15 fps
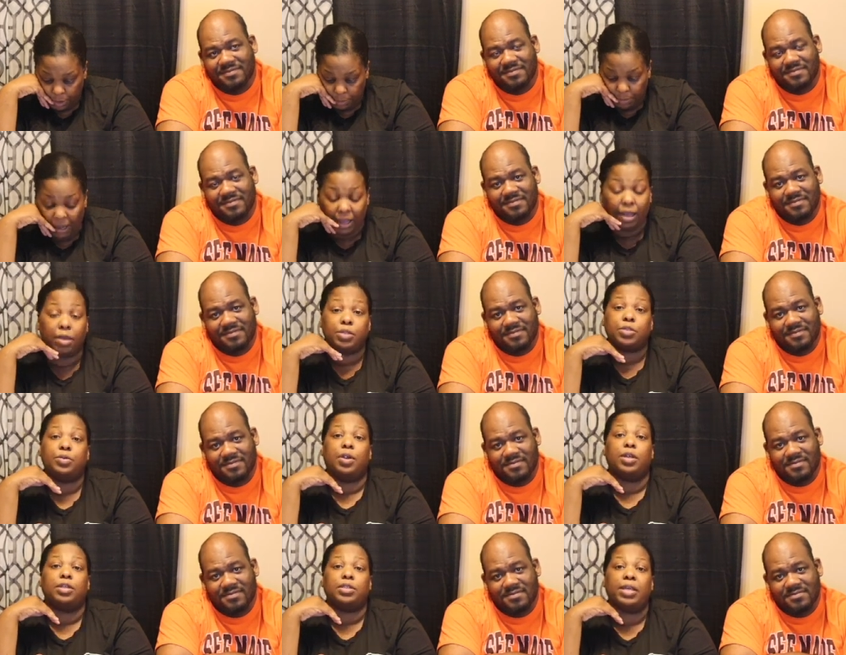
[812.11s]
Speaker 1: My go-to
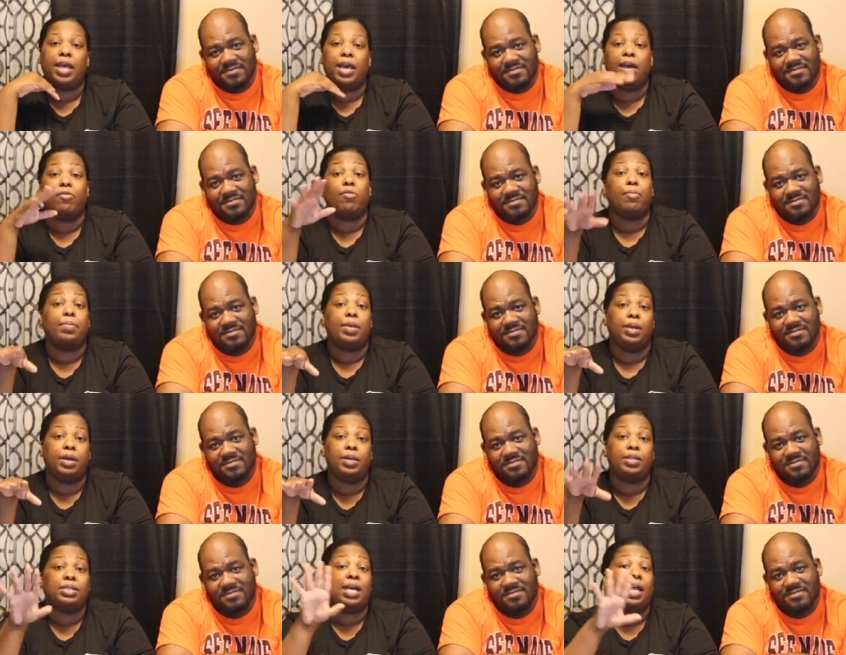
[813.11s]
hairstyle, if I'm be
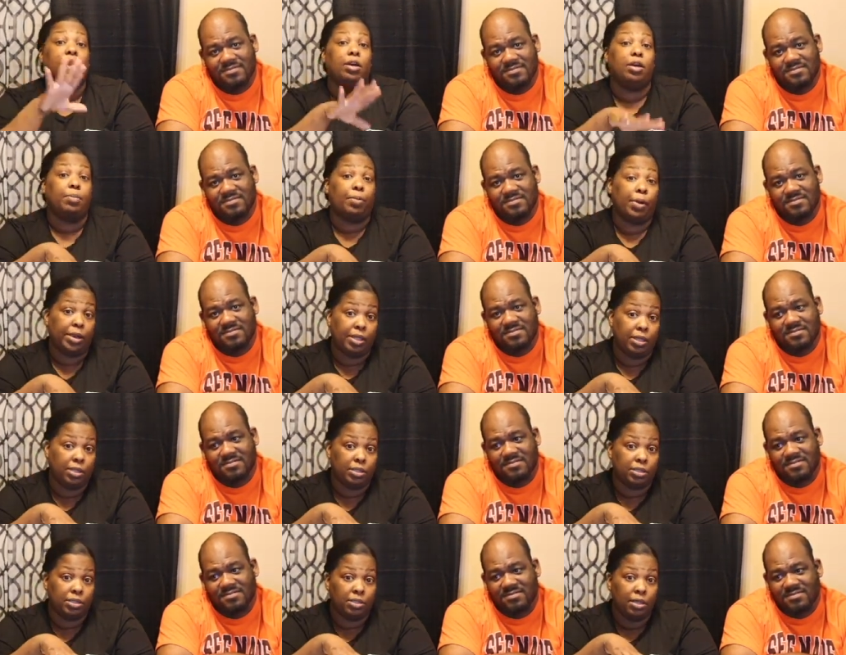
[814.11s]
honest, I love
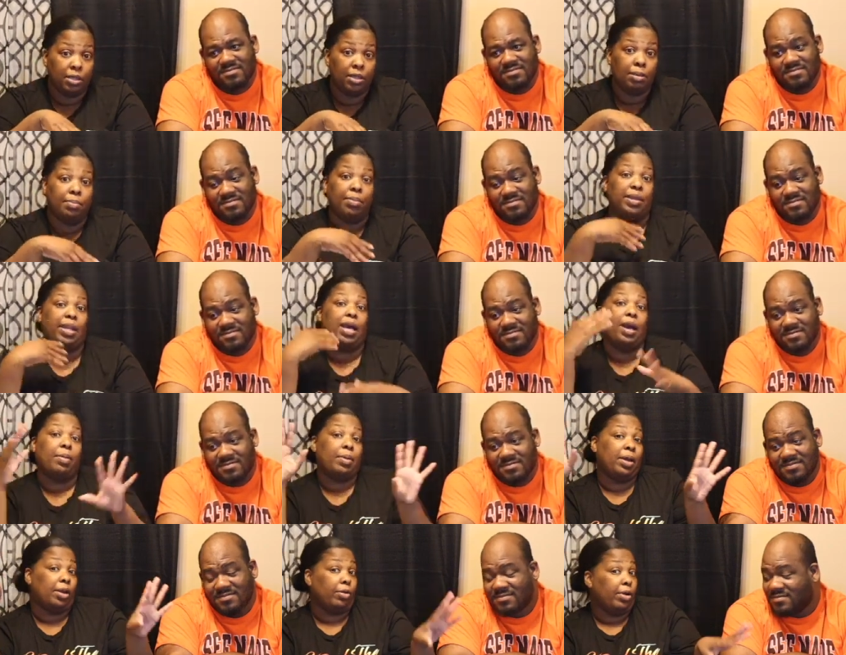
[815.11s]
braids. But now
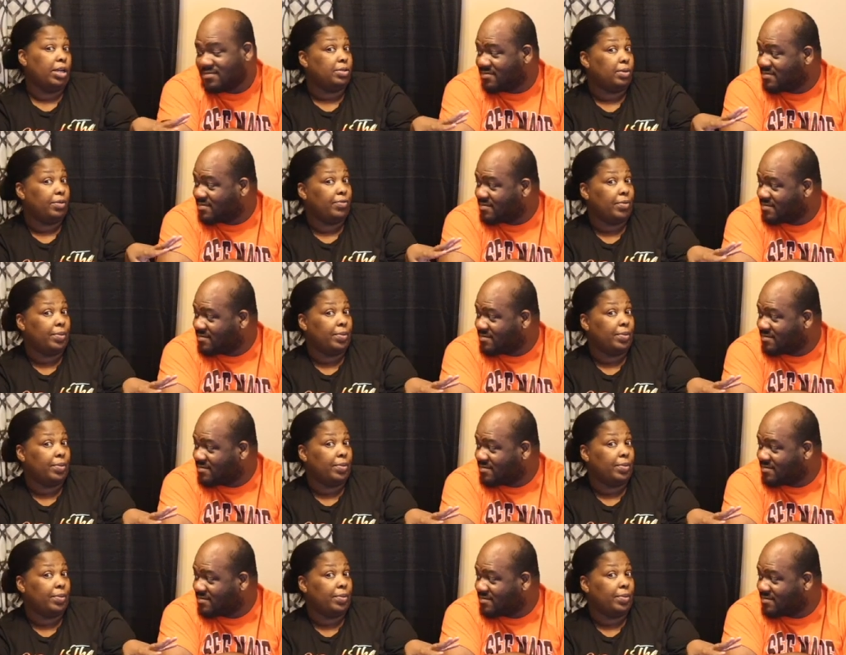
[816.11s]
I'm kind of graduating